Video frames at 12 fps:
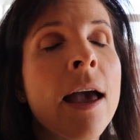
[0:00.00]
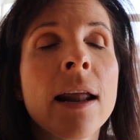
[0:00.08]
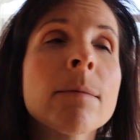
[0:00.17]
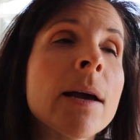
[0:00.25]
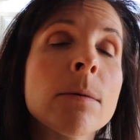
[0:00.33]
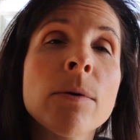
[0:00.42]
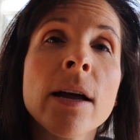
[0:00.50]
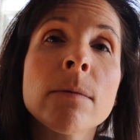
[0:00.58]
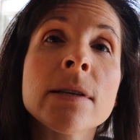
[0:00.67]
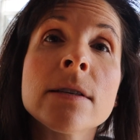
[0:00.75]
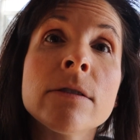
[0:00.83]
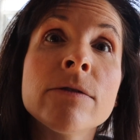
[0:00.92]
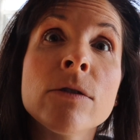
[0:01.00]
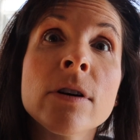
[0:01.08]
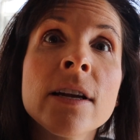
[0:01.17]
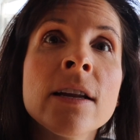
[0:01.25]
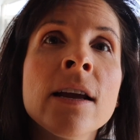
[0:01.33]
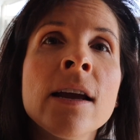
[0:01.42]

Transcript: and I'm kind of proud of myself for it.